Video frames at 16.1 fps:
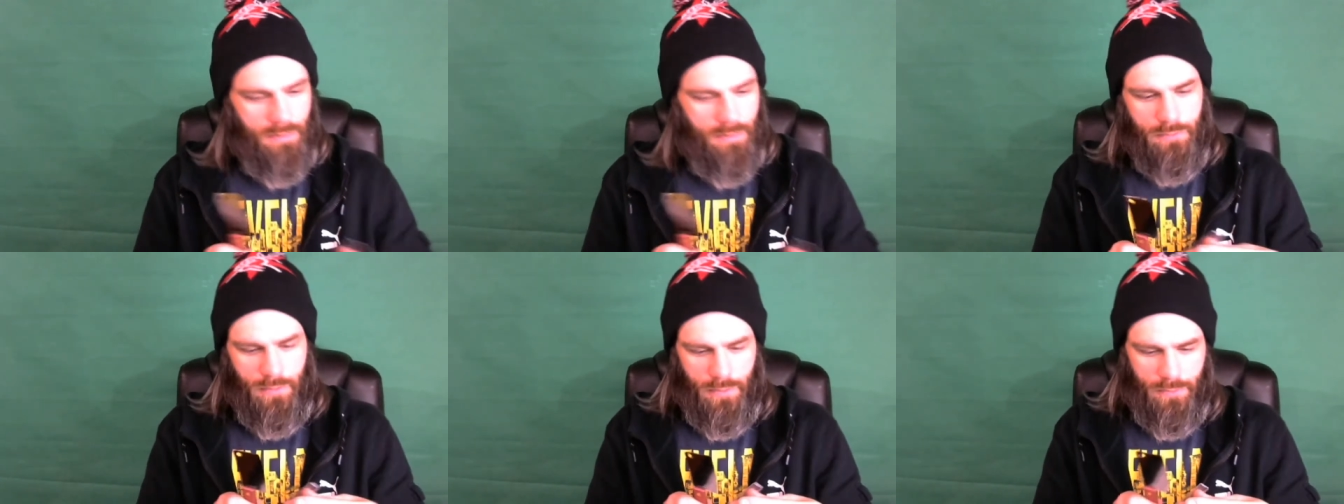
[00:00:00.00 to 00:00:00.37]

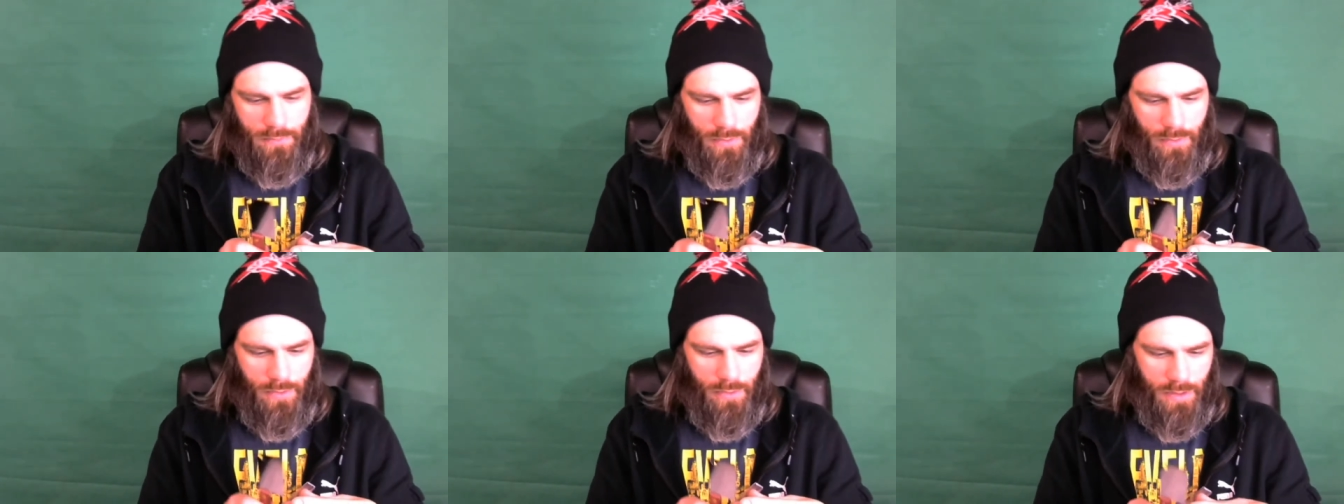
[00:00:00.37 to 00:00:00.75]
You know,
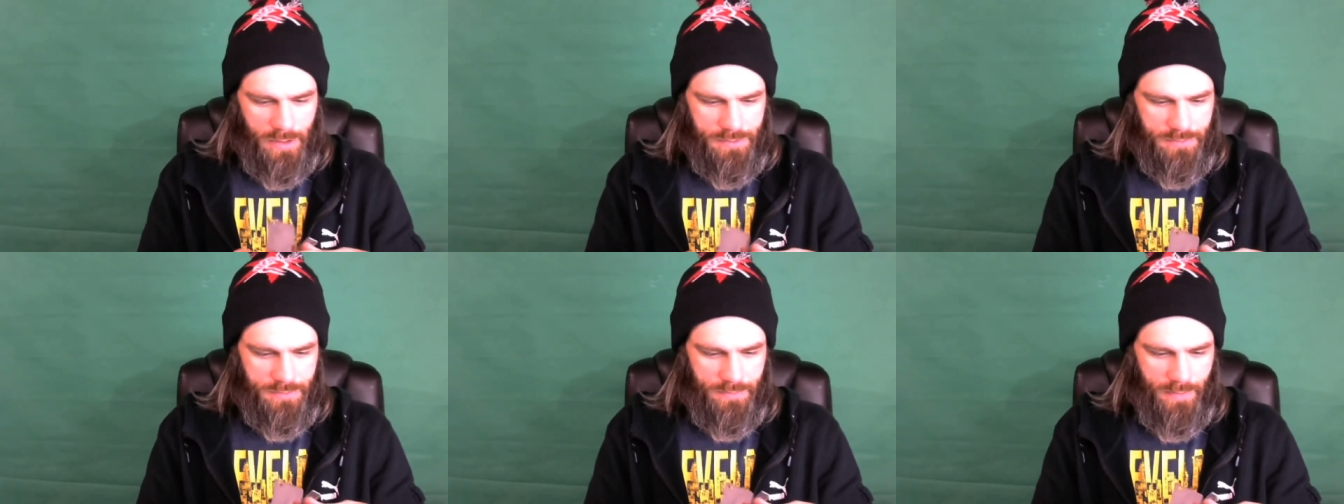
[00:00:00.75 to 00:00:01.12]
so you don't
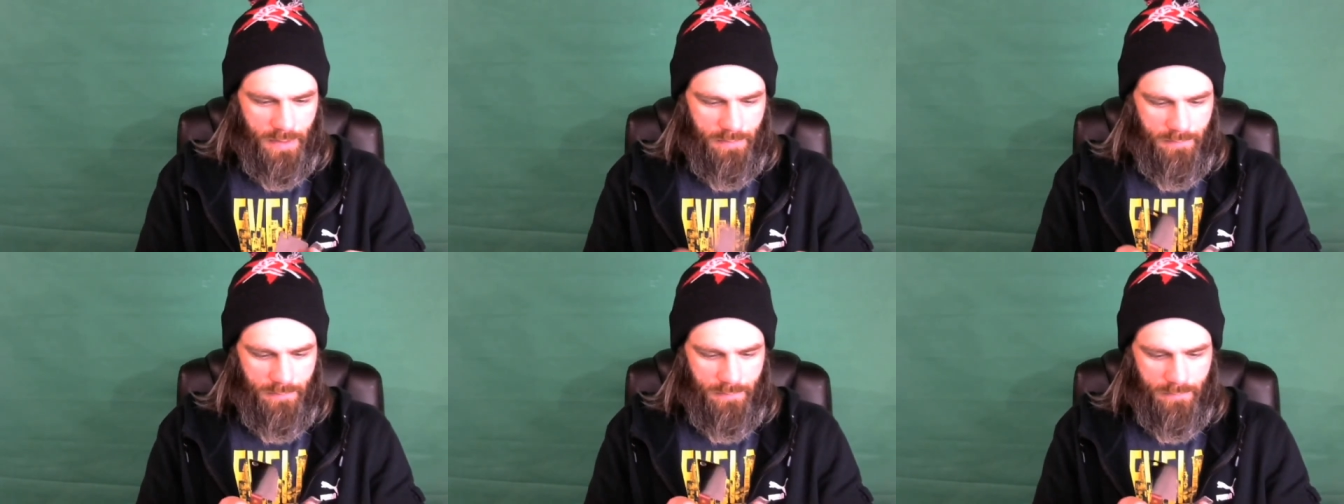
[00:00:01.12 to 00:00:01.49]
cut
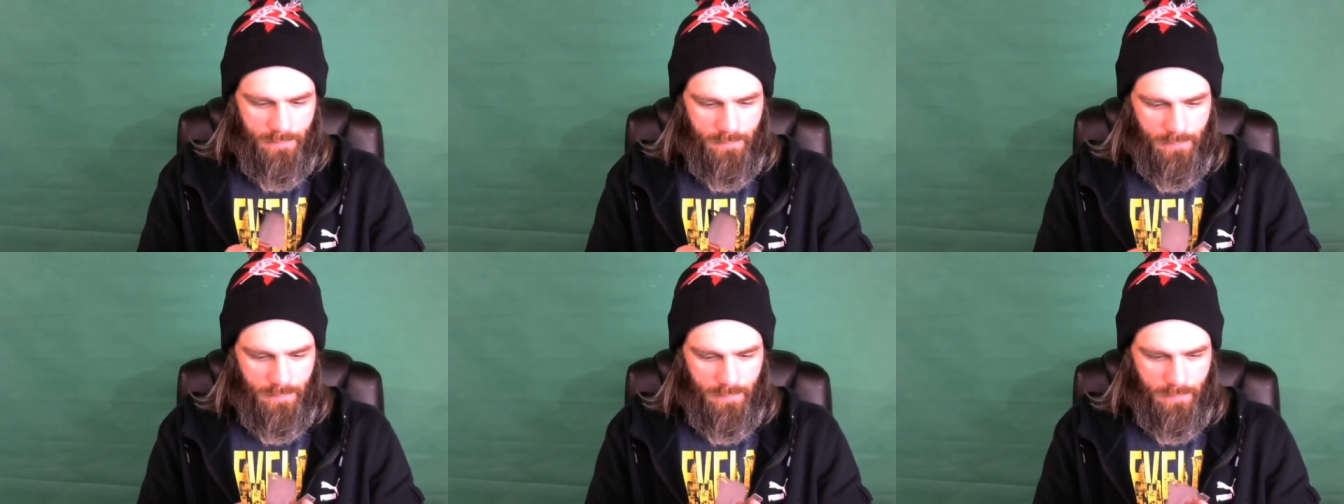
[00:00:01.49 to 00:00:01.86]
yourself.
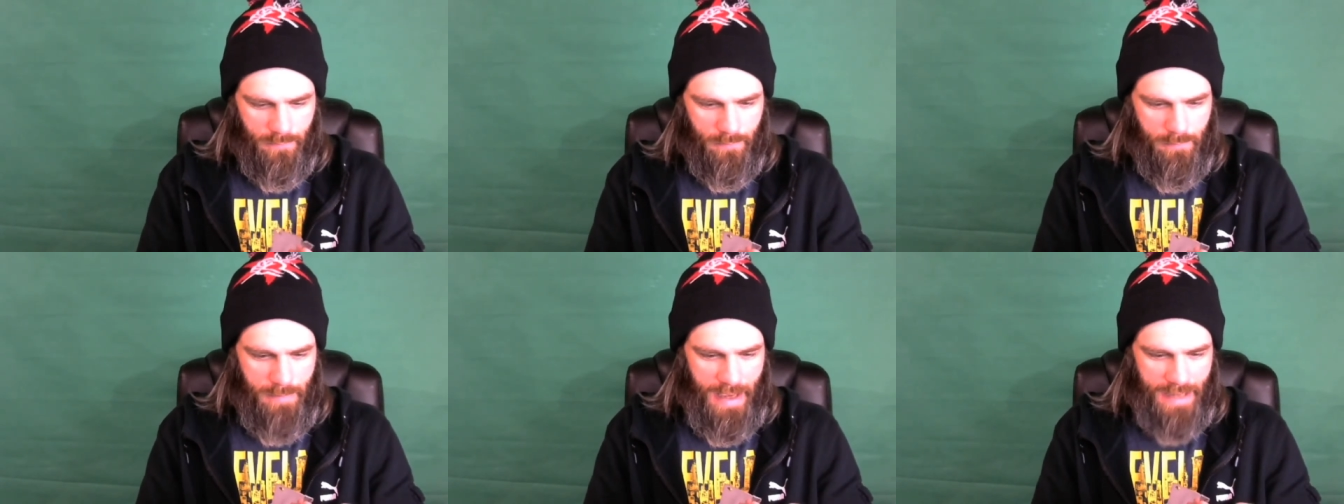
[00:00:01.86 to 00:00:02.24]

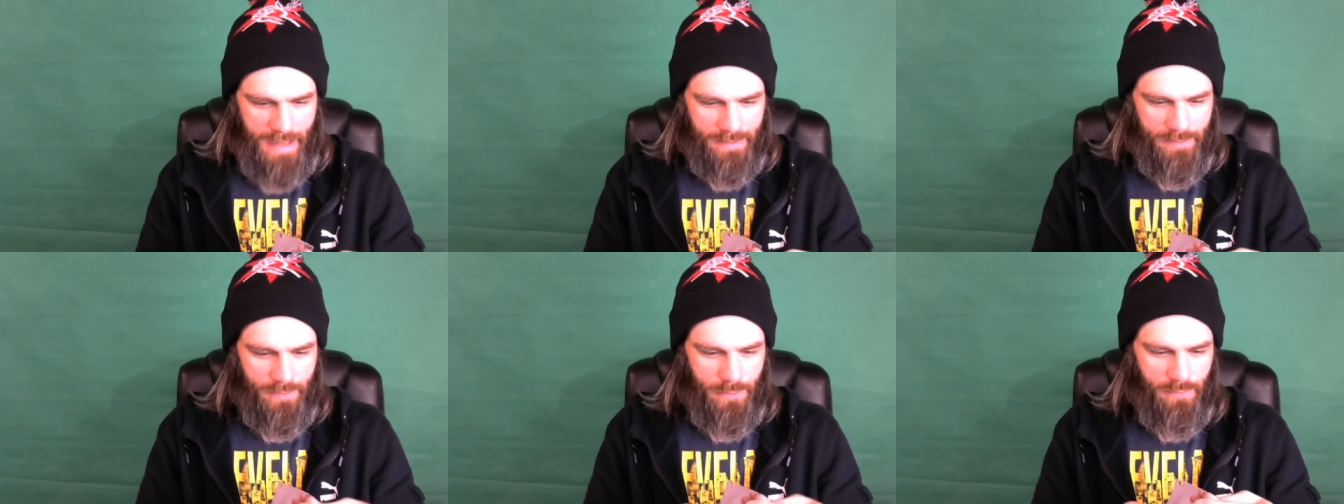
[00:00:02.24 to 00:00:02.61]

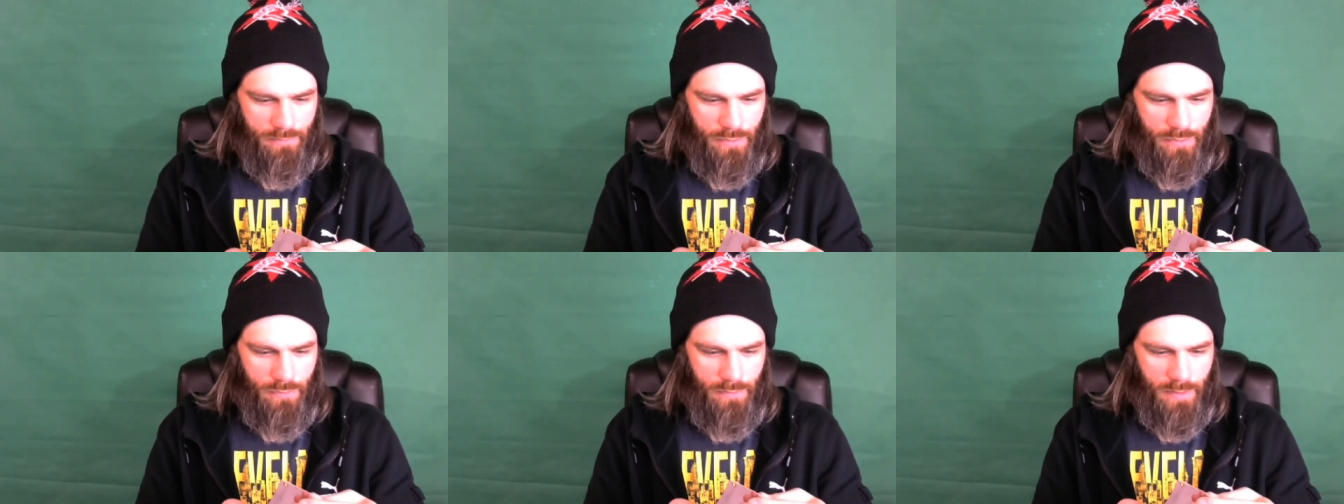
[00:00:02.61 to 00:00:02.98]
Back to the
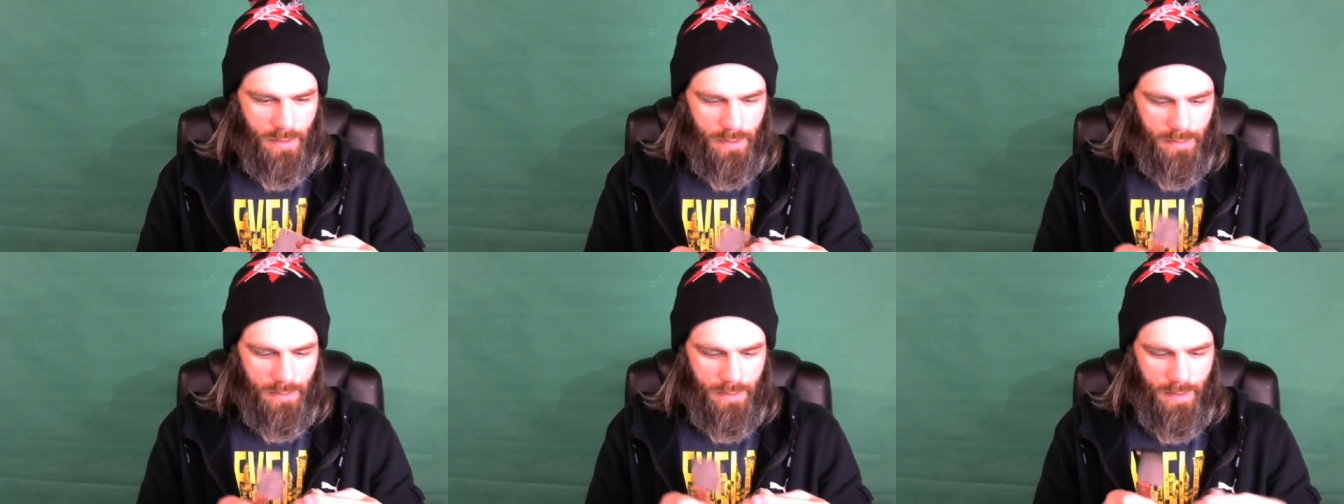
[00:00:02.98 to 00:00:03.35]
review
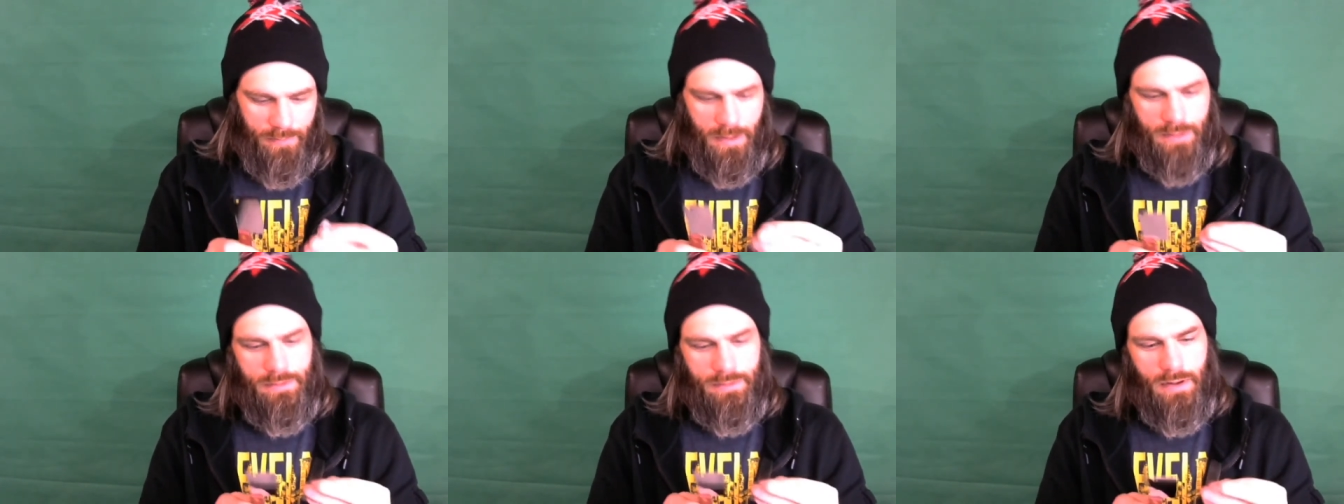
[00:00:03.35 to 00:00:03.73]
thing
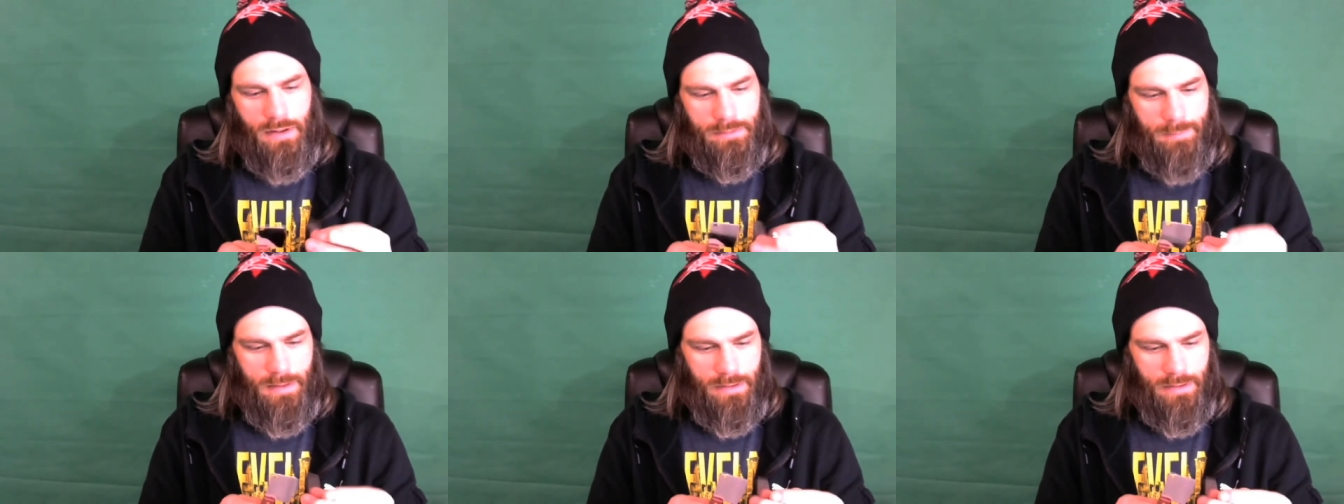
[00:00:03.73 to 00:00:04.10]
after I
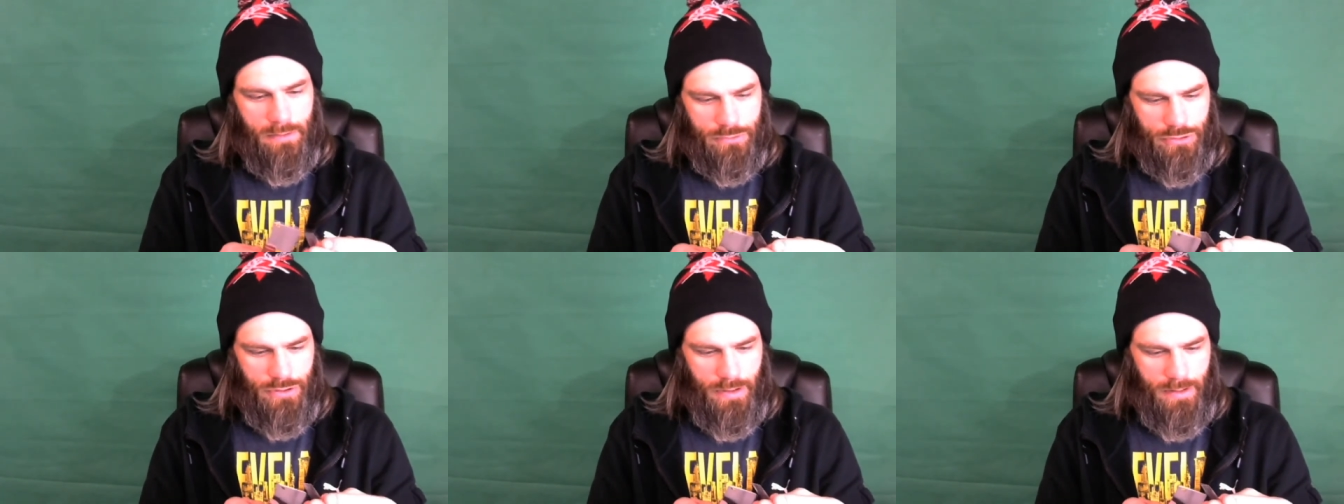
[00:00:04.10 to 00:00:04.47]
talk my little
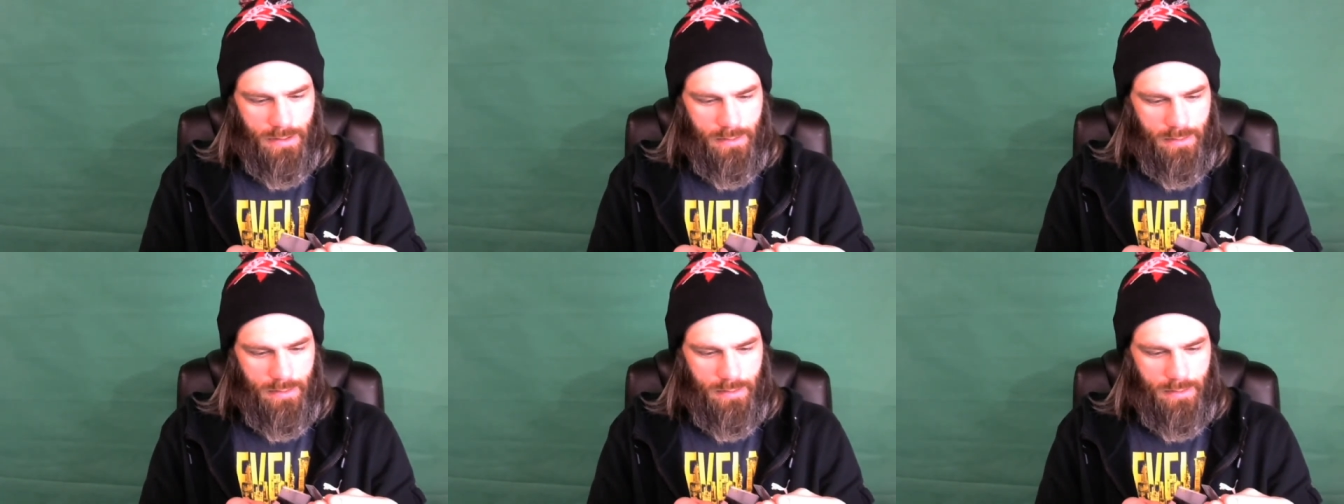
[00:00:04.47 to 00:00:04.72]
shit.